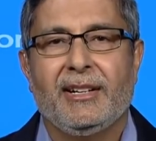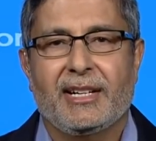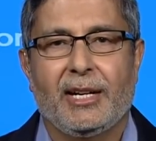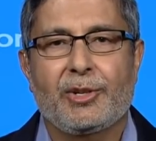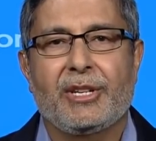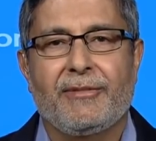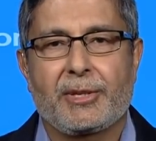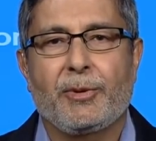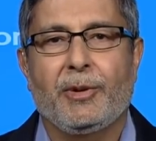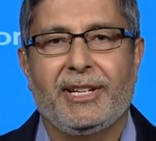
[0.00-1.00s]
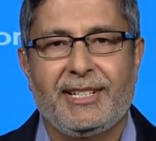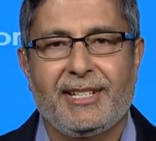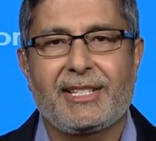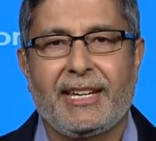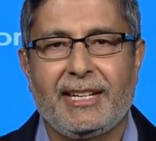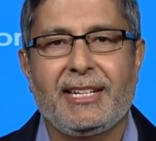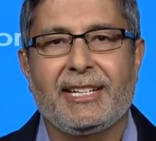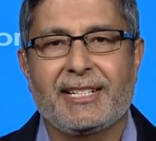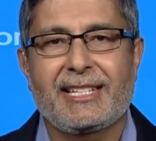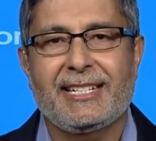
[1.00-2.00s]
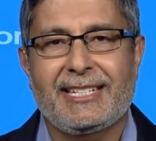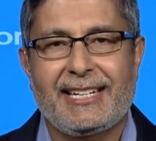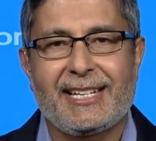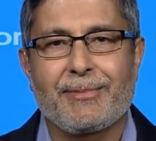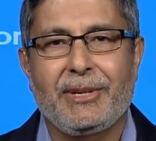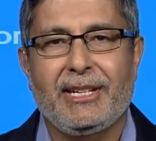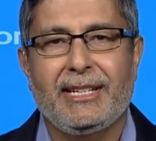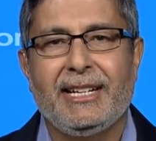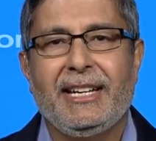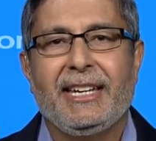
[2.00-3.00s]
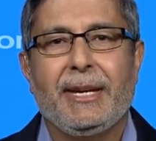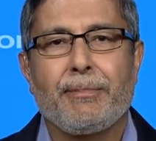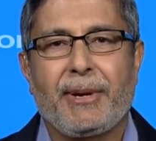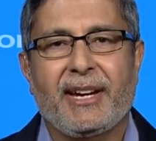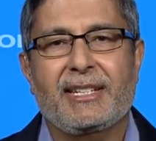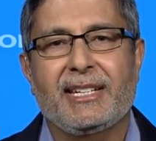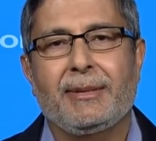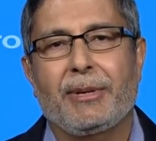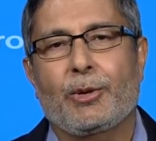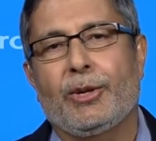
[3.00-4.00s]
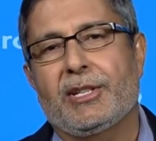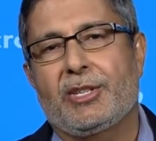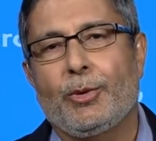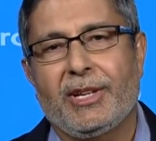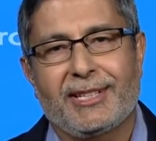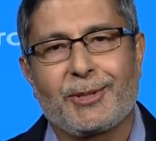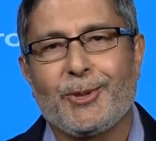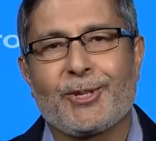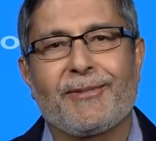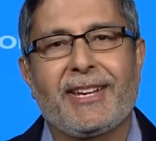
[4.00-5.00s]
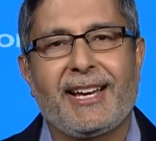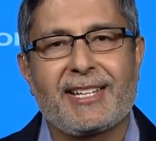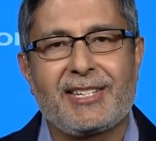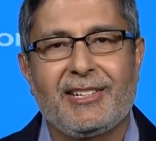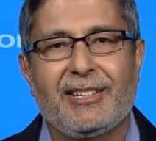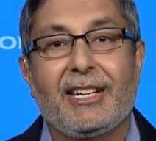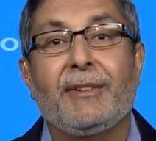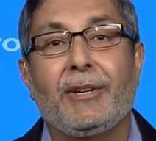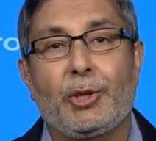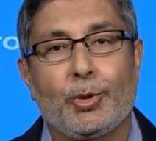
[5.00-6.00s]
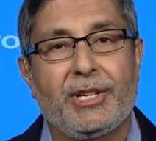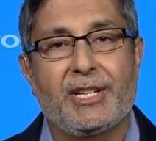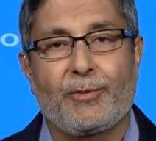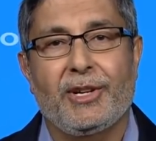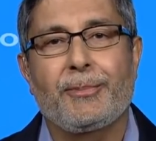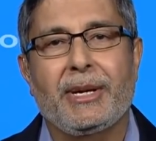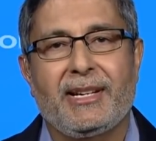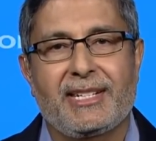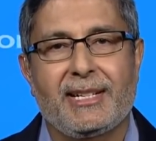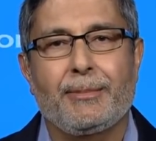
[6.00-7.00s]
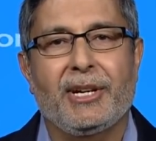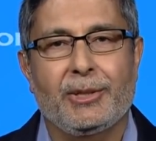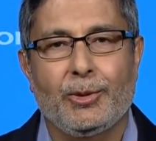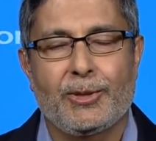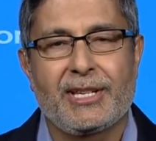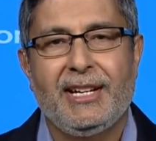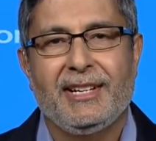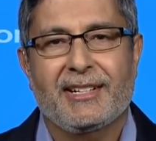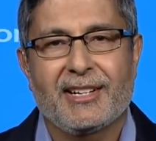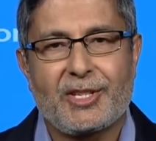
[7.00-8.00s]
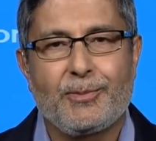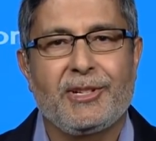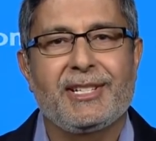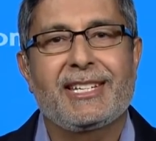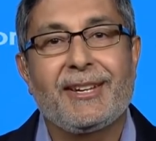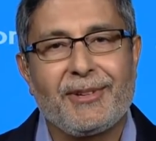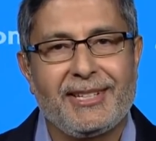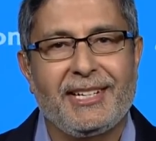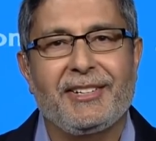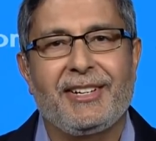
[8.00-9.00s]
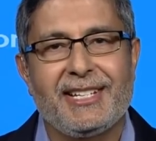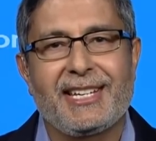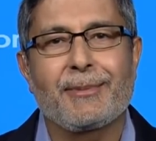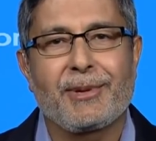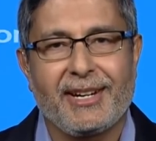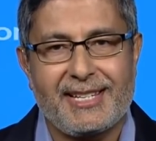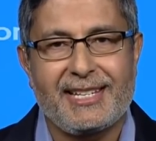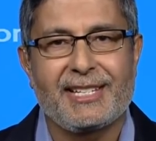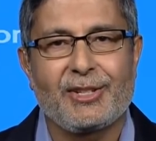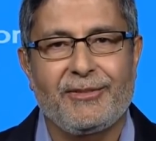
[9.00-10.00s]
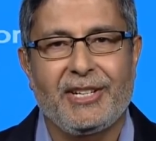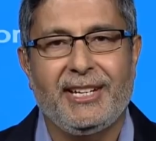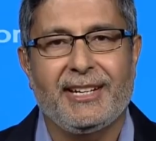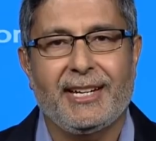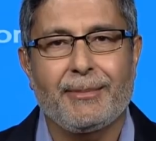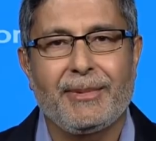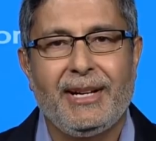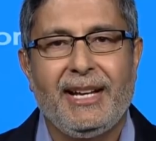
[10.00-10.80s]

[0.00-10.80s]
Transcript: cloud service providers and data center has been impacted because during the course of last year, inventories were built up by those customers given the increasing prices of DRAM.